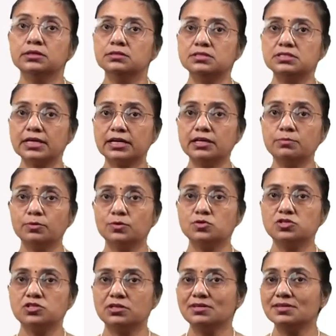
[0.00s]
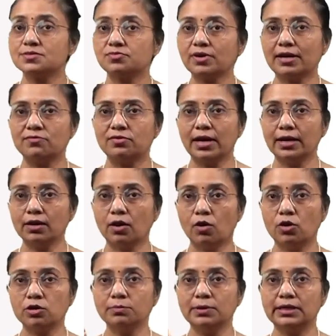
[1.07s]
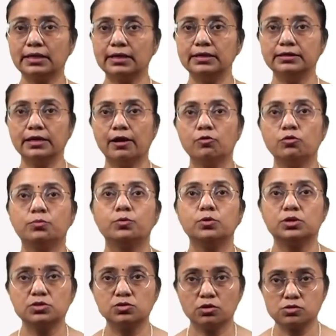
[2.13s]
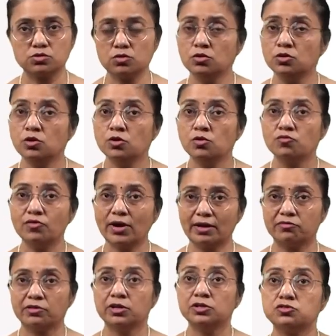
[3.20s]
The second position is 5, and automatically the output is also 5.